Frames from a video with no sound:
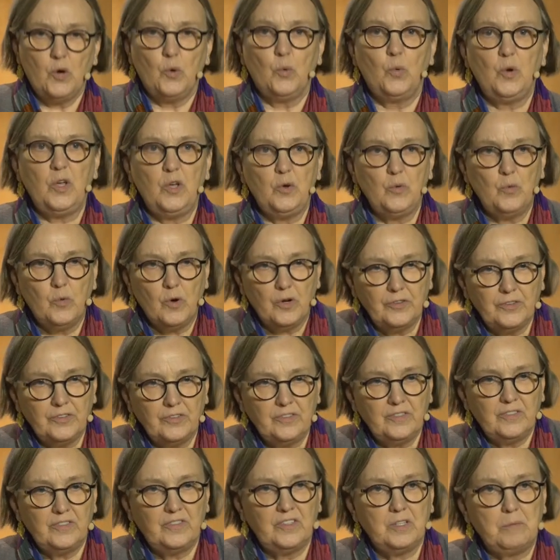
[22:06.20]
We
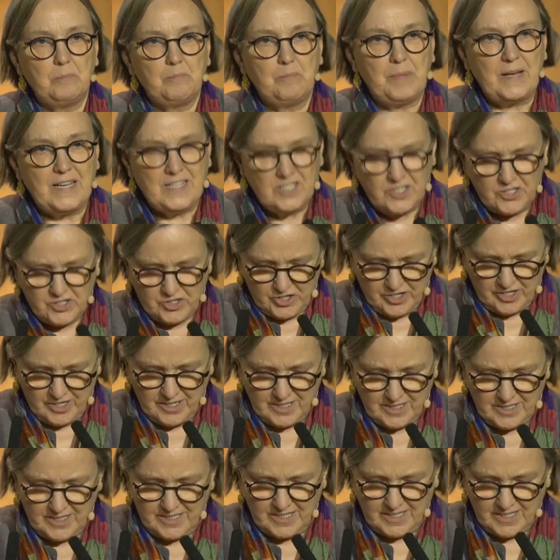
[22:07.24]
want the
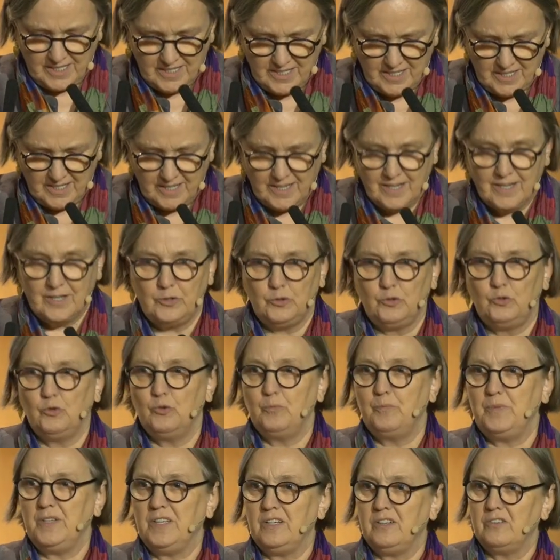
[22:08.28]
pastures here
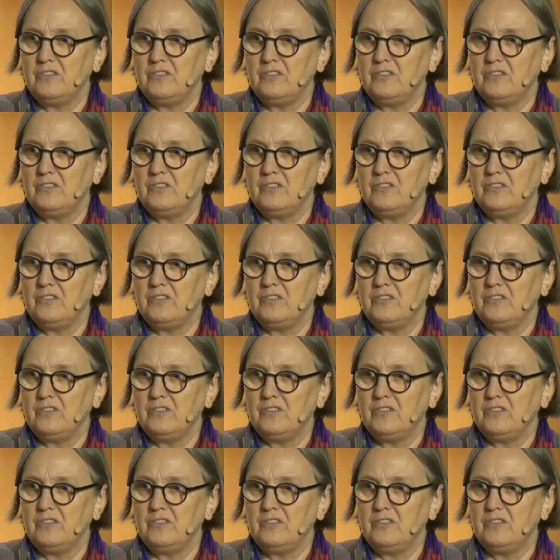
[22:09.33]
to be